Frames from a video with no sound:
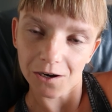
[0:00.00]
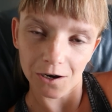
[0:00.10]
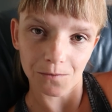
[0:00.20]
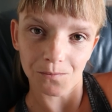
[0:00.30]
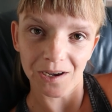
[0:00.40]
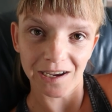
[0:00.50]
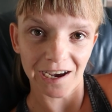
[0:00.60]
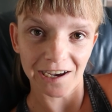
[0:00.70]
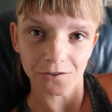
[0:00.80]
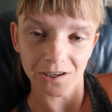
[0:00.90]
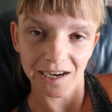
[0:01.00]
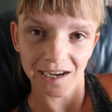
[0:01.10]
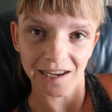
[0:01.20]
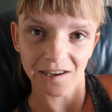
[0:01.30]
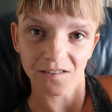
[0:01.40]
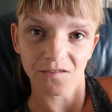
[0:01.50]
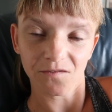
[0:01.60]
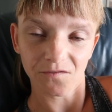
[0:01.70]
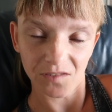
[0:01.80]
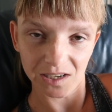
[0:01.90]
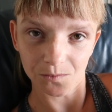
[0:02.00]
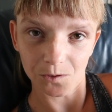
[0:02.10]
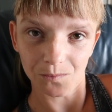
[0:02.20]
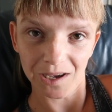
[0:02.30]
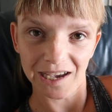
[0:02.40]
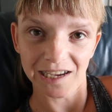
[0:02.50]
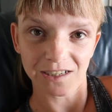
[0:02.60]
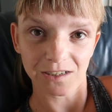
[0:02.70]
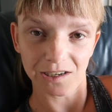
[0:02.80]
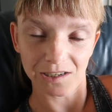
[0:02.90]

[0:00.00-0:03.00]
on my Hydro Hayley Facebook page,